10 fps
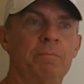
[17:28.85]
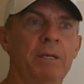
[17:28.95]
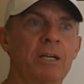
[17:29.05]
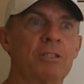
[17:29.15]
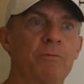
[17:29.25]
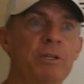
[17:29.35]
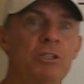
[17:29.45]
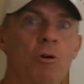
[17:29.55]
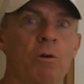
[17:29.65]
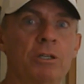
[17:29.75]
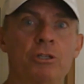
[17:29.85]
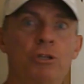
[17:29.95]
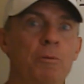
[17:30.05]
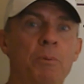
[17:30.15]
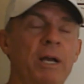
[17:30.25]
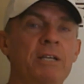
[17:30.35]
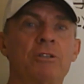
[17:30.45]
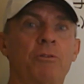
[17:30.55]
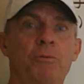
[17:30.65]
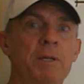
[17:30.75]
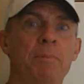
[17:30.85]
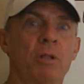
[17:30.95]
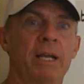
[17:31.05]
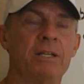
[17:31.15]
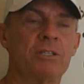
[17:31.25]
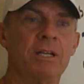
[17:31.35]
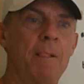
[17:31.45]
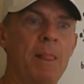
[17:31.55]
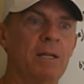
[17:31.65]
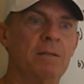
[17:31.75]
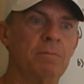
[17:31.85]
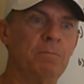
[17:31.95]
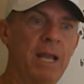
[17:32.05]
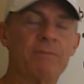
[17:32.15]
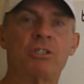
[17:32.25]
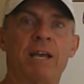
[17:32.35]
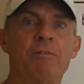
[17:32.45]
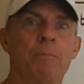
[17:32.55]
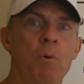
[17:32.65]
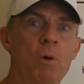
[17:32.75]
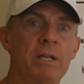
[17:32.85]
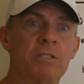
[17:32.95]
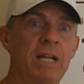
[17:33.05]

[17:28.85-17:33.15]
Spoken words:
Because if we scored in 2 plays or 3 plays, we have 7 points.